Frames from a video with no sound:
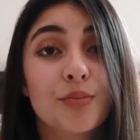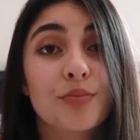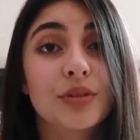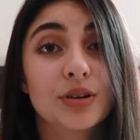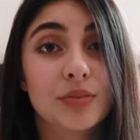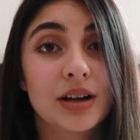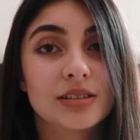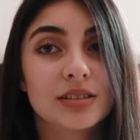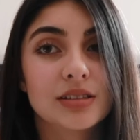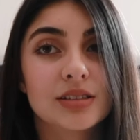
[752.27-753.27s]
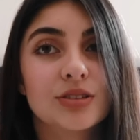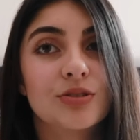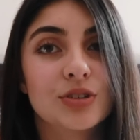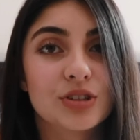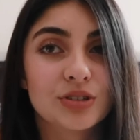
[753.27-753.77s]
minimizes
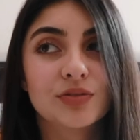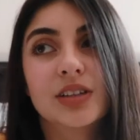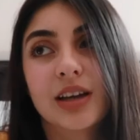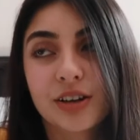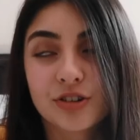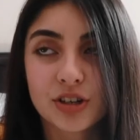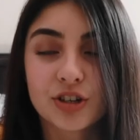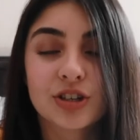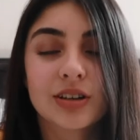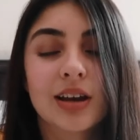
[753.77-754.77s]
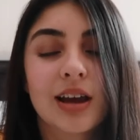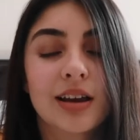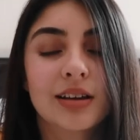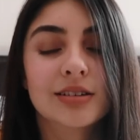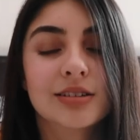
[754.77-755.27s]
the risk of dehydration
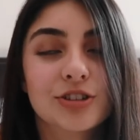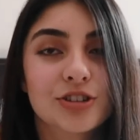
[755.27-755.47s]
and